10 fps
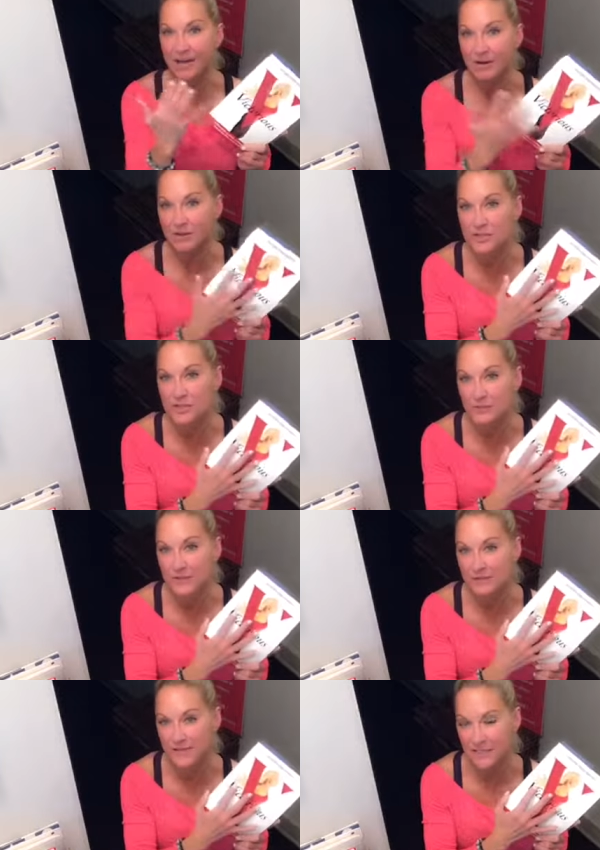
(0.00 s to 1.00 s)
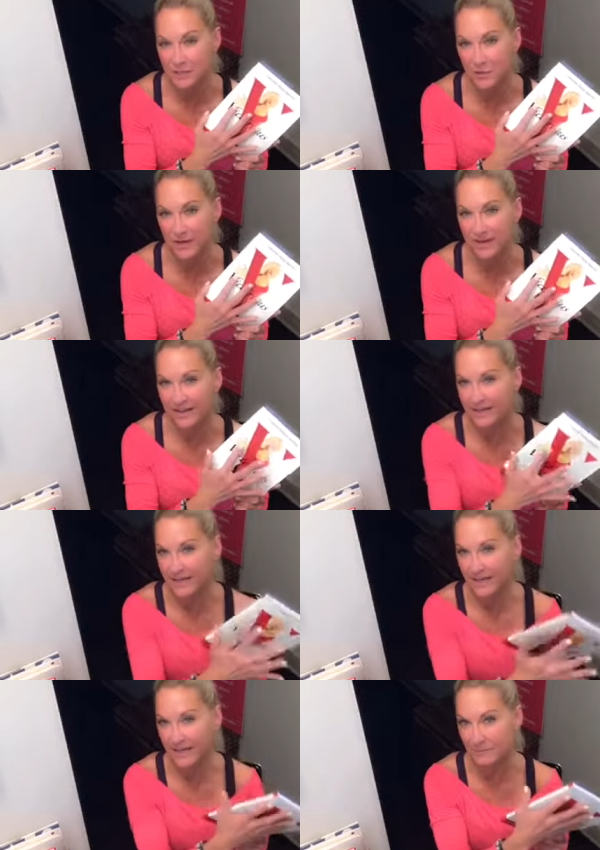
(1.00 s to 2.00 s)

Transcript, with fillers: encourage you to read my story leading